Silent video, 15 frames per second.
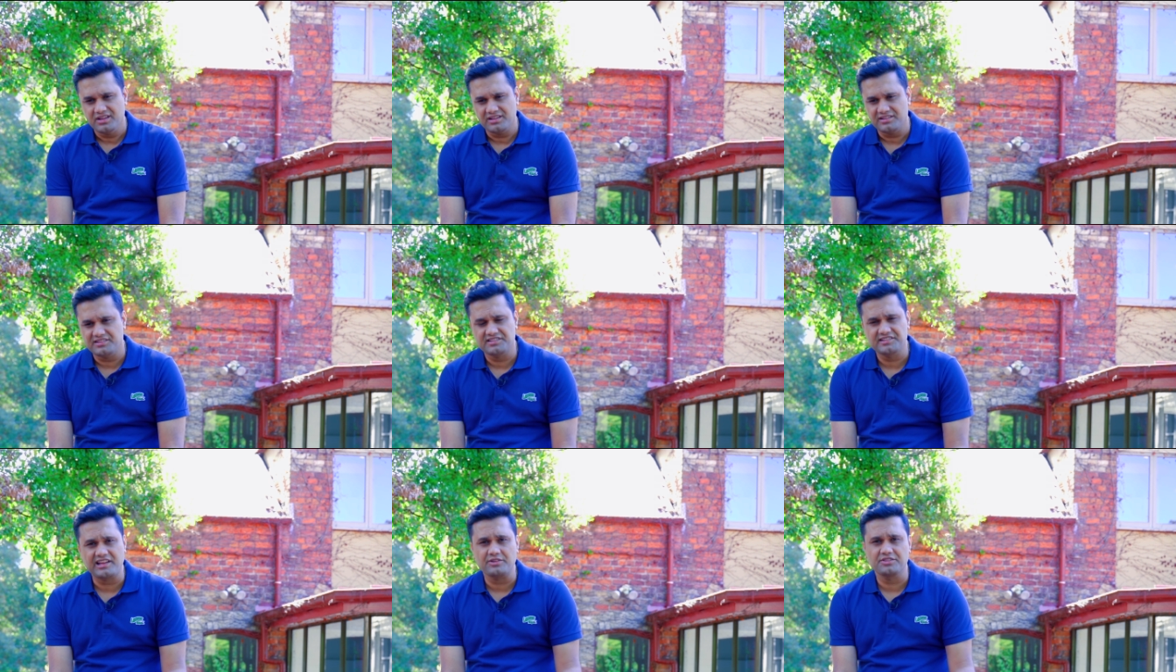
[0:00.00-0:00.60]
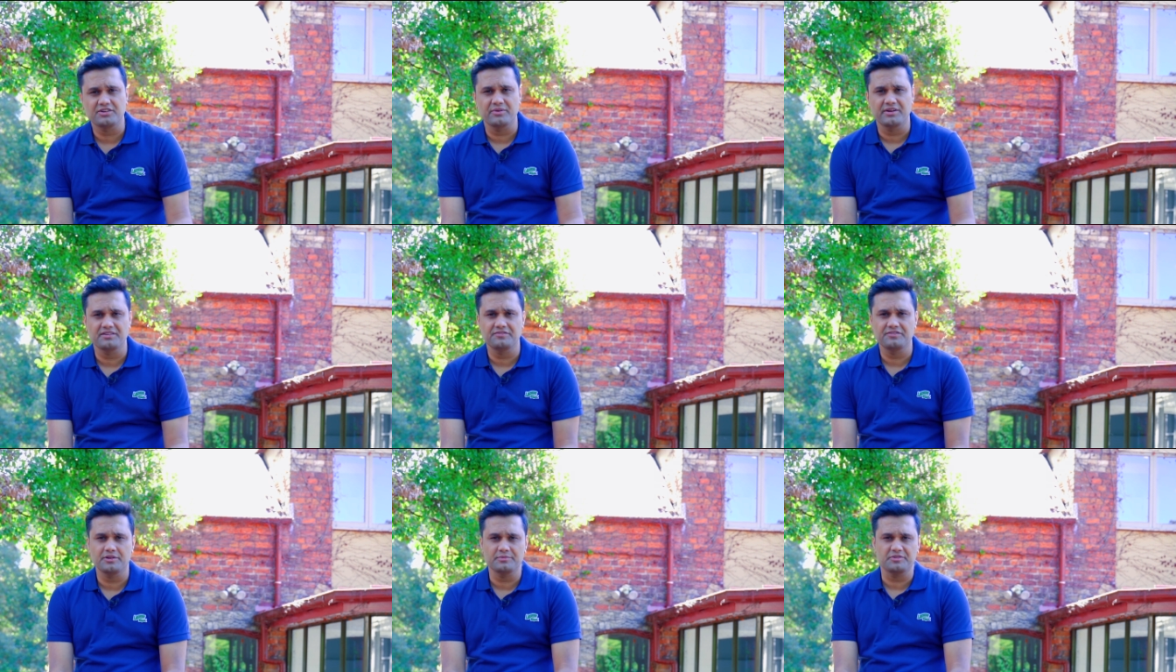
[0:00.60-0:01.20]
The South
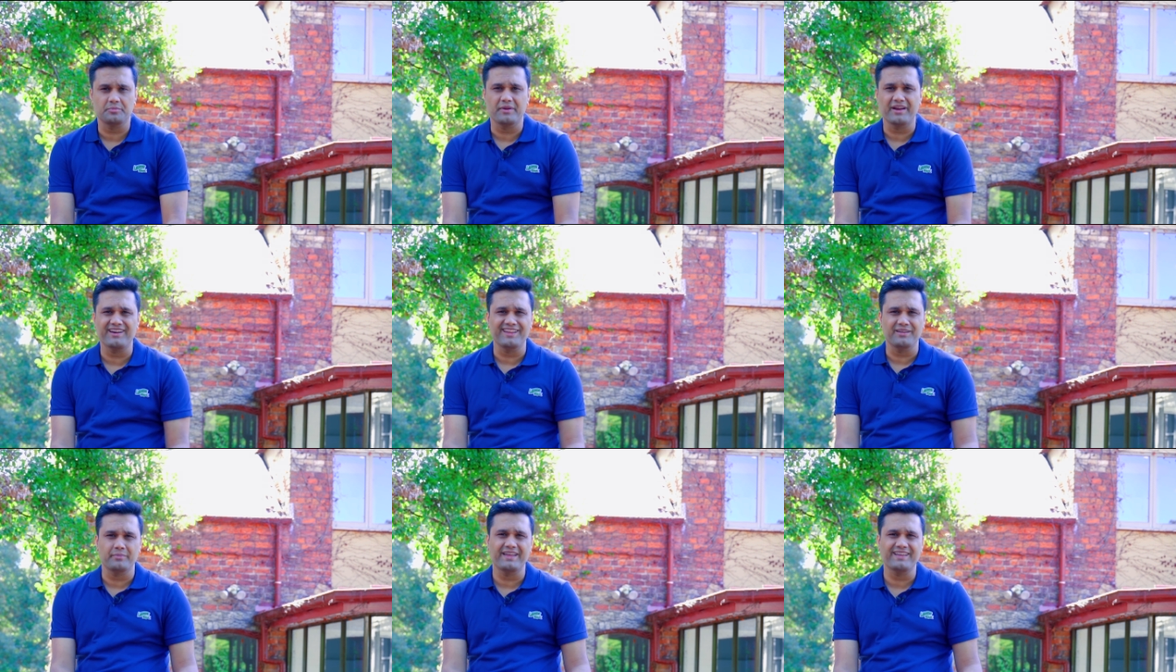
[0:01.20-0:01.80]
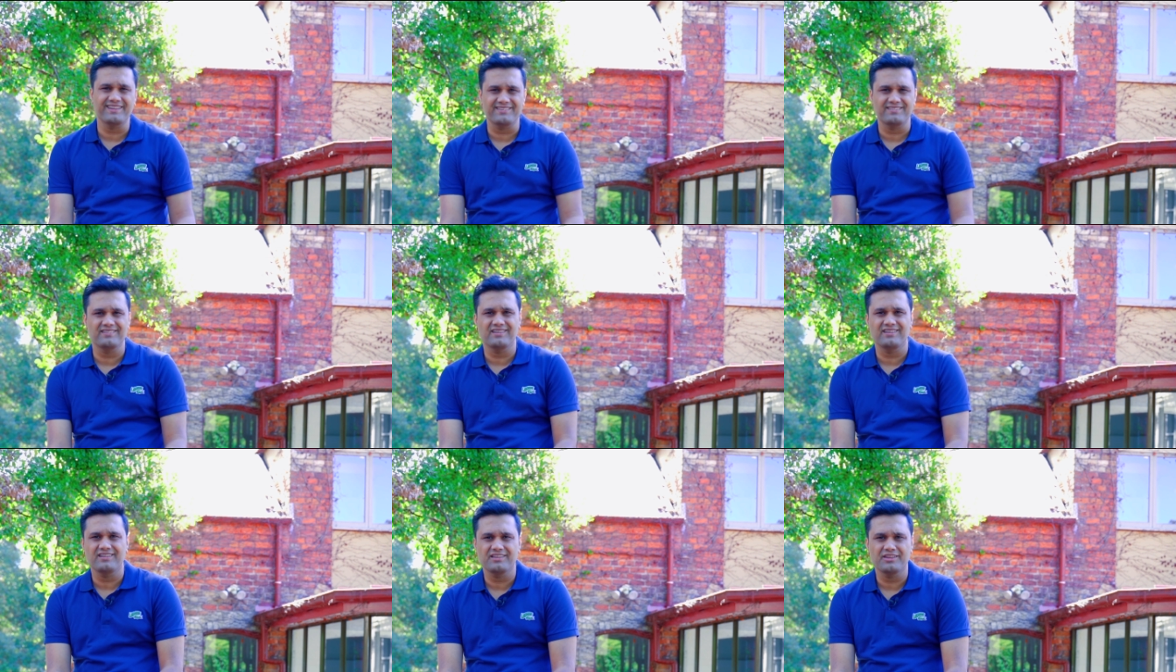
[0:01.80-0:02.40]
Korean films barely make it,
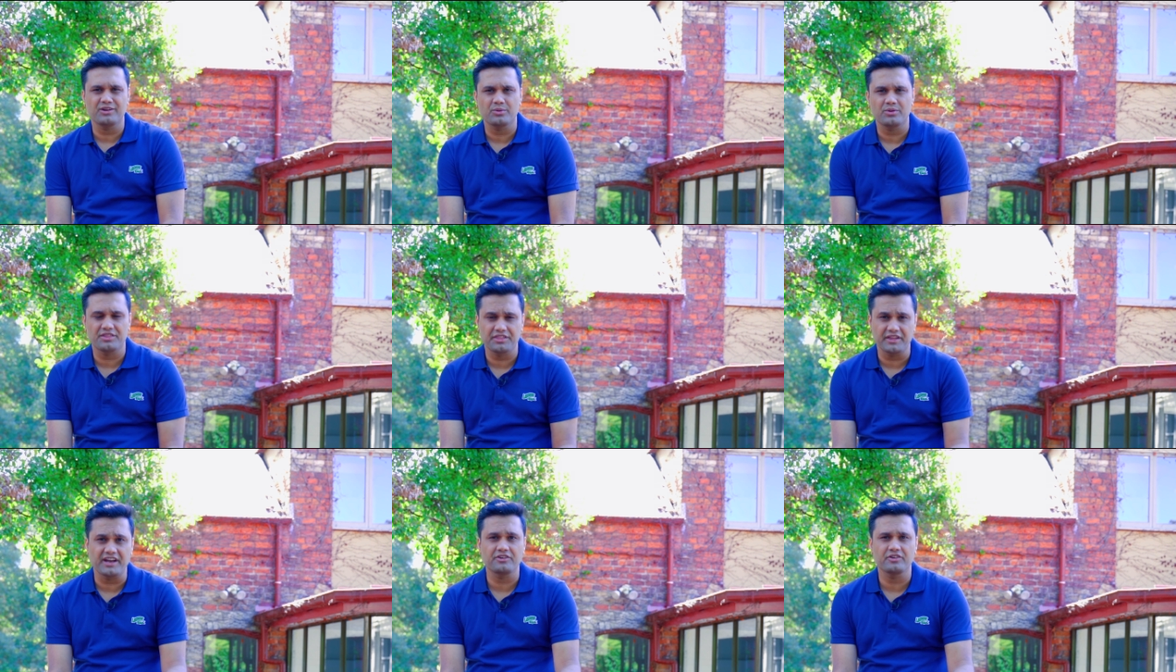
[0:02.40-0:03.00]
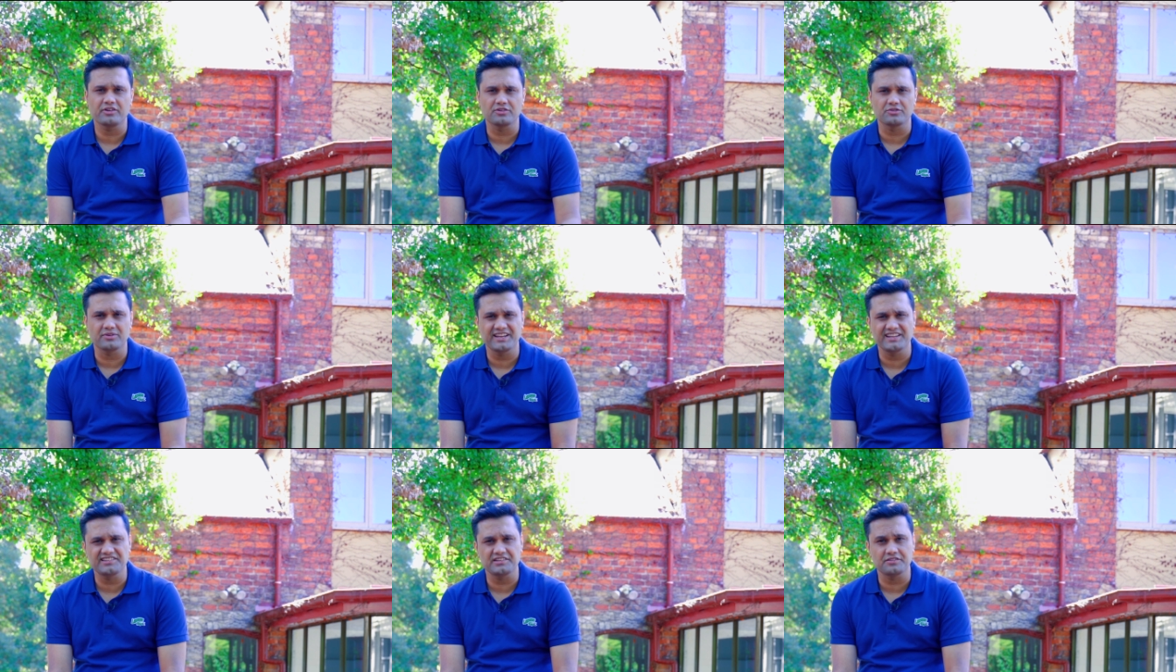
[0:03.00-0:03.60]
a theatrical
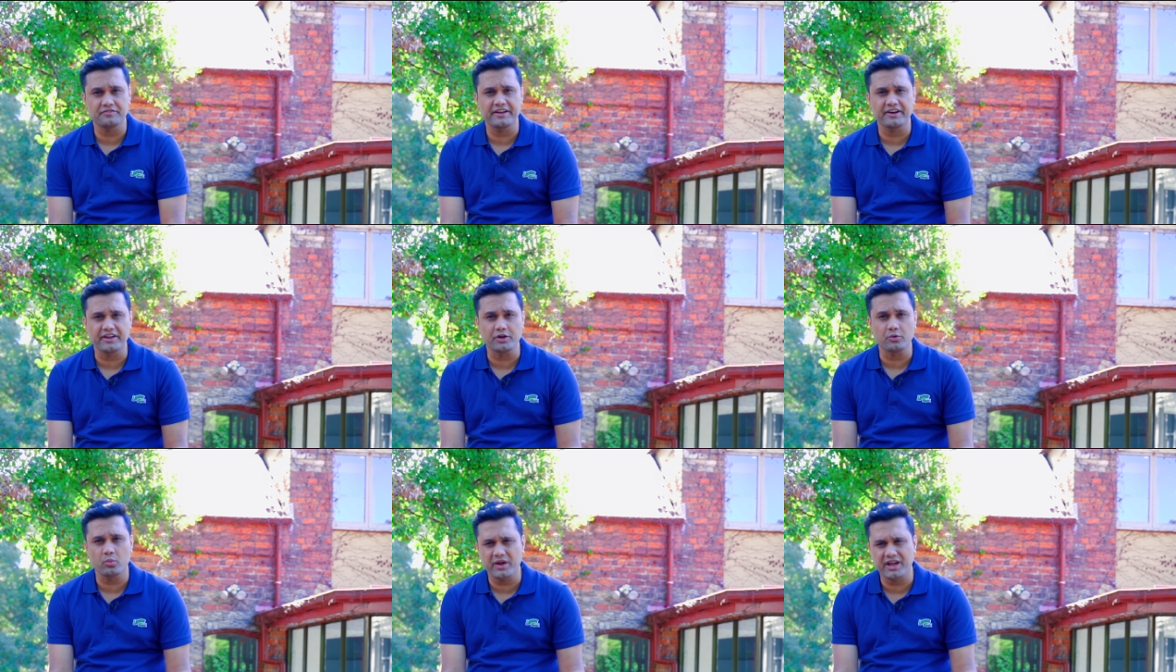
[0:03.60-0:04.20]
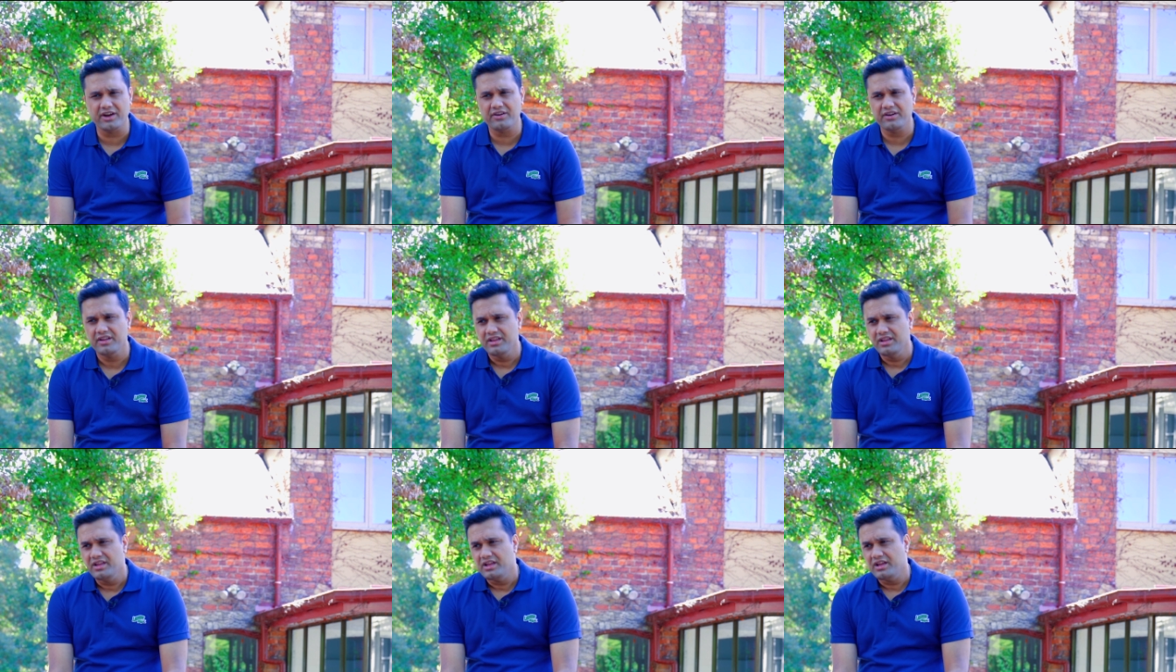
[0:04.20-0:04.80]
release is very rare.
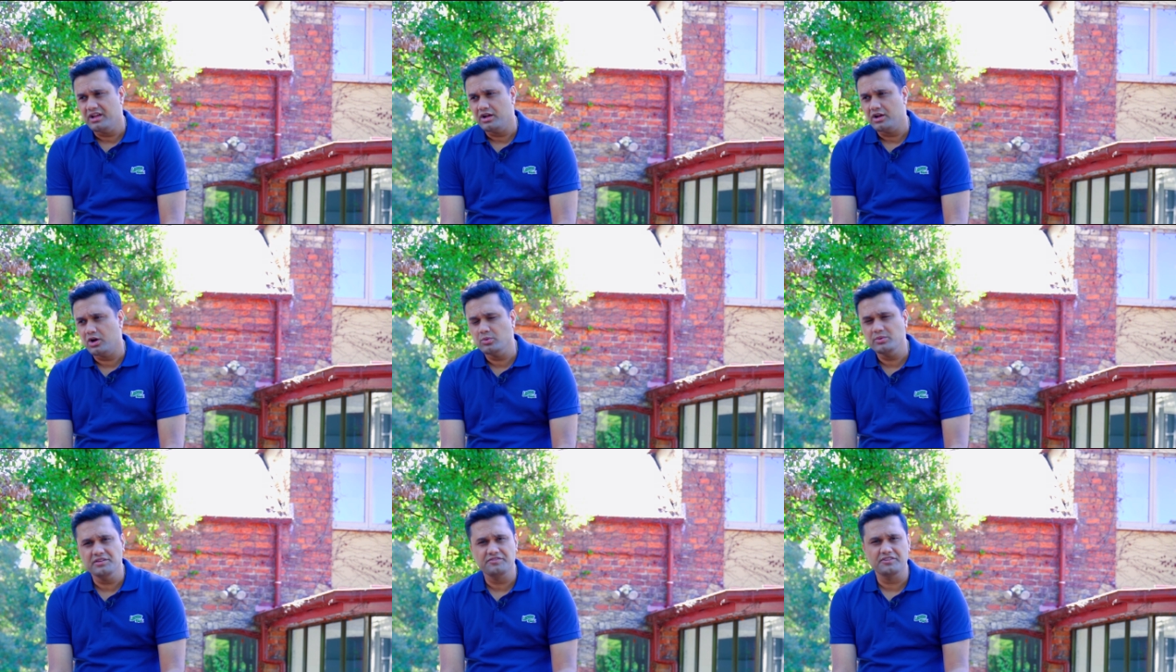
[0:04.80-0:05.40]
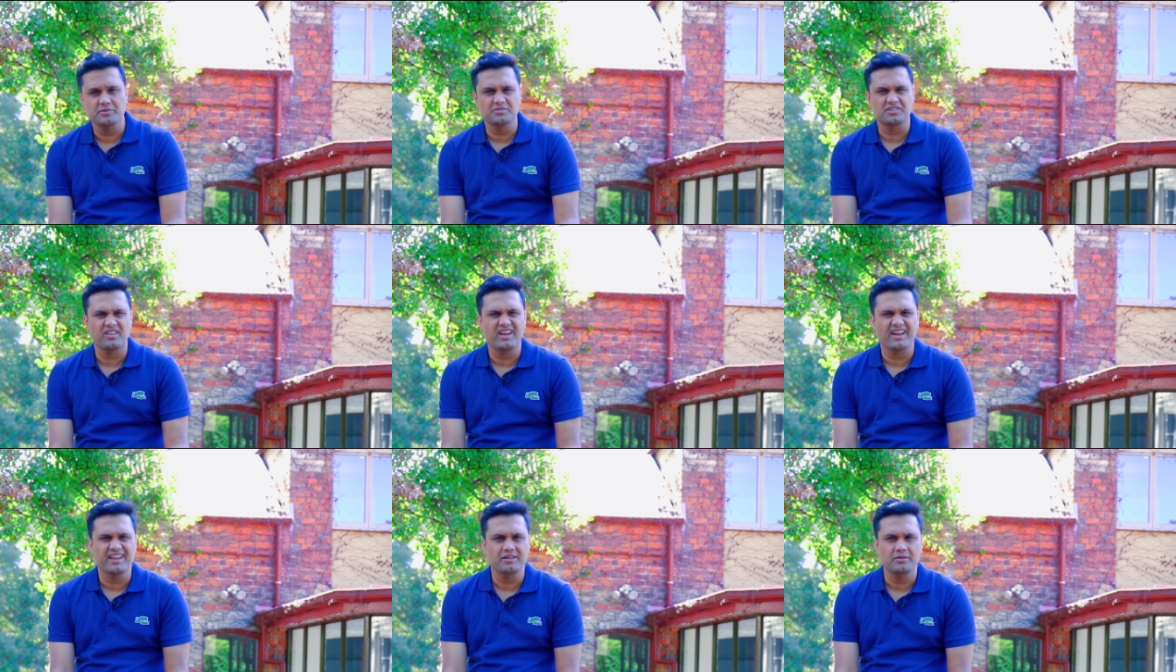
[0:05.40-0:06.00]
Only films
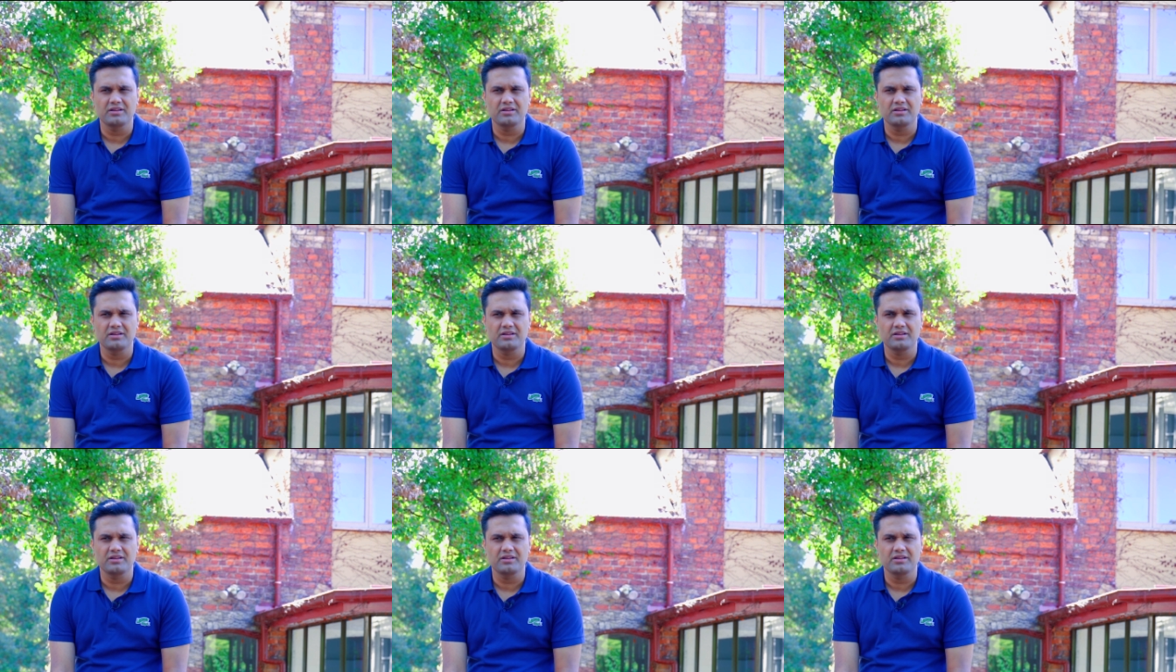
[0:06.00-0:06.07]
like